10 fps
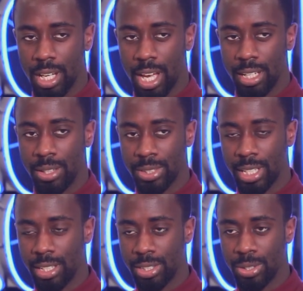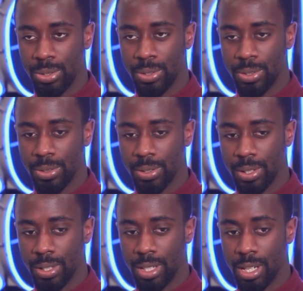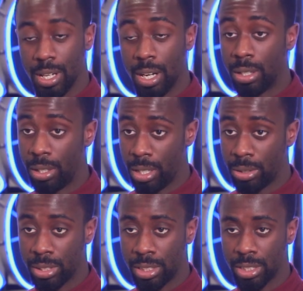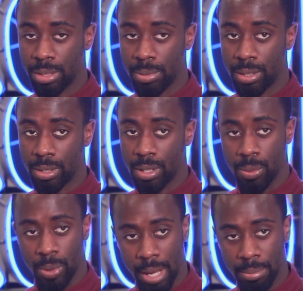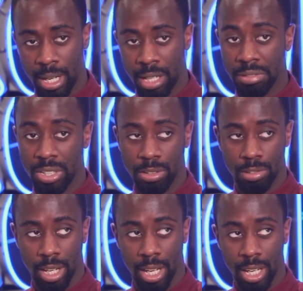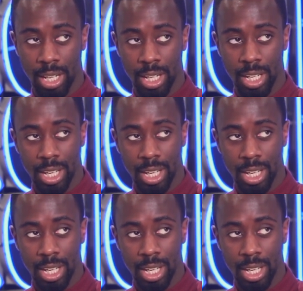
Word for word: And I was sat next to an elder gentleman, a white man, gray hair.